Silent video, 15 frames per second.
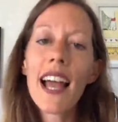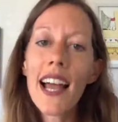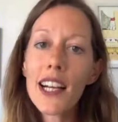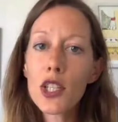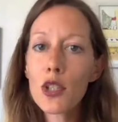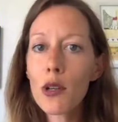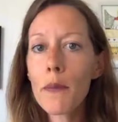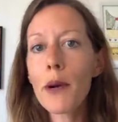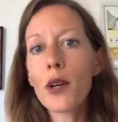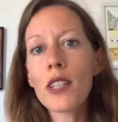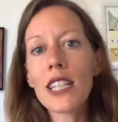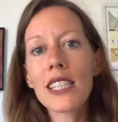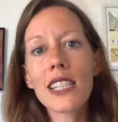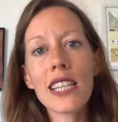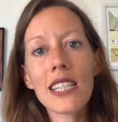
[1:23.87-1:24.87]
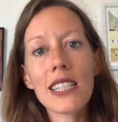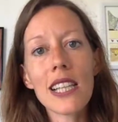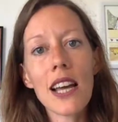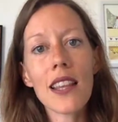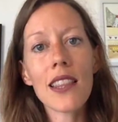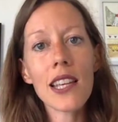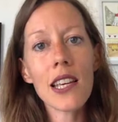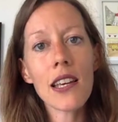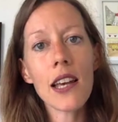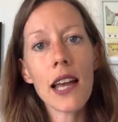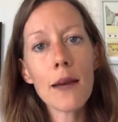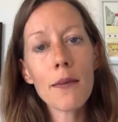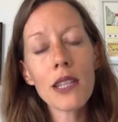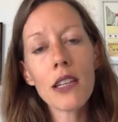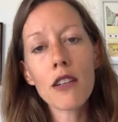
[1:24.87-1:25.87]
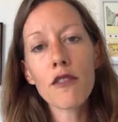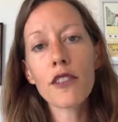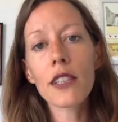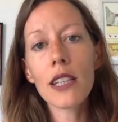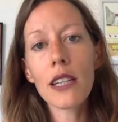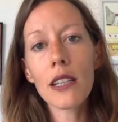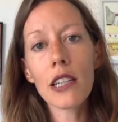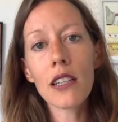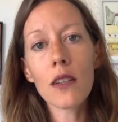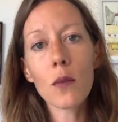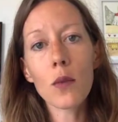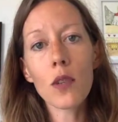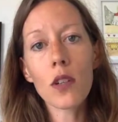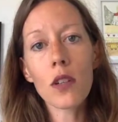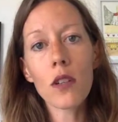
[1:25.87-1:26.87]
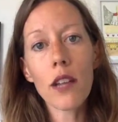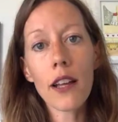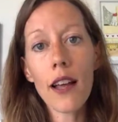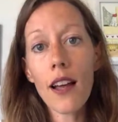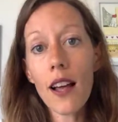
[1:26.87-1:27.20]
extra bonus is that the Amazon affiliate link will